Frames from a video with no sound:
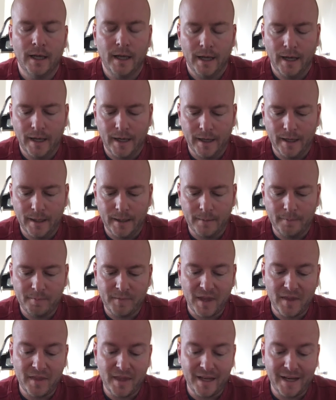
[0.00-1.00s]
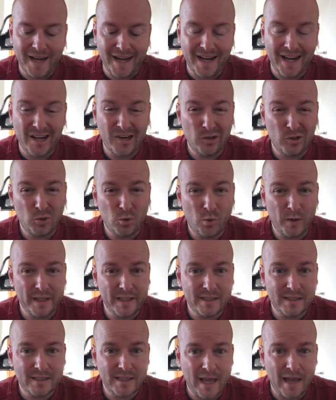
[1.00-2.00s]
And then
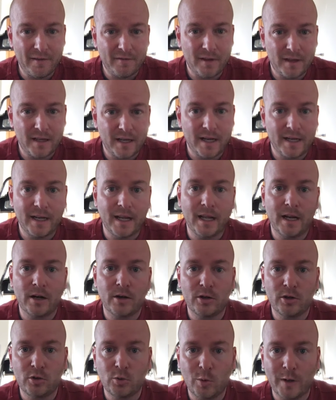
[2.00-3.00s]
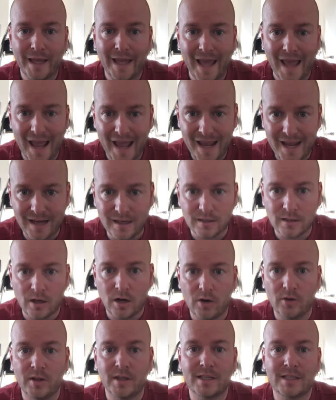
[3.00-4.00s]
827 and 828
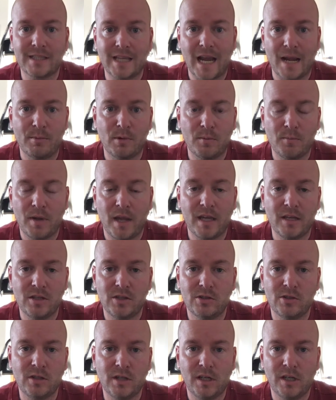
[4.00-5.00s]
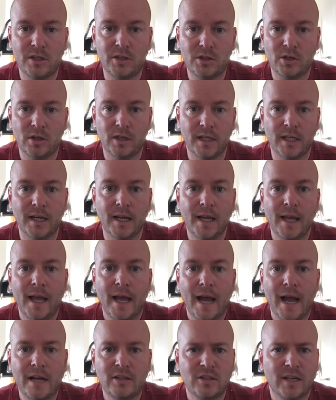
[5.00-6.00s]
are the assignment pages you need to turn in.
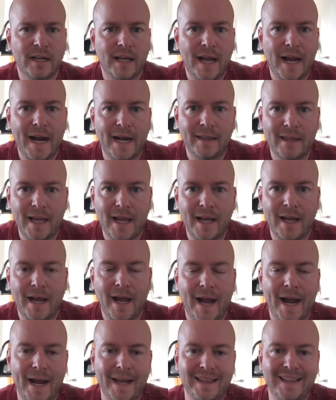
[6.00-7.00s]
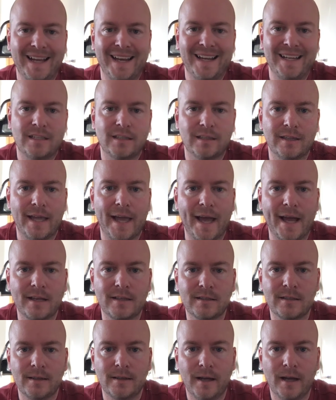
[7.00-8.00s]
I try to highlight
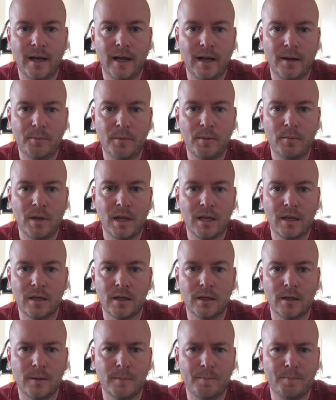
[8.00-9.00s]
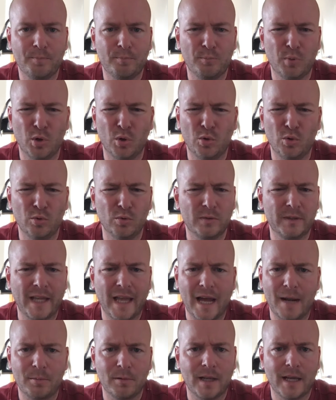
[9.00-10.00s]
that, and make them bold,
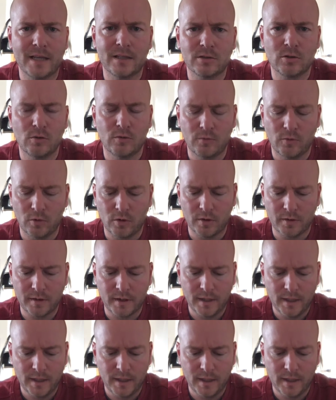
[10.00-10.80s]
capitalized, so forth.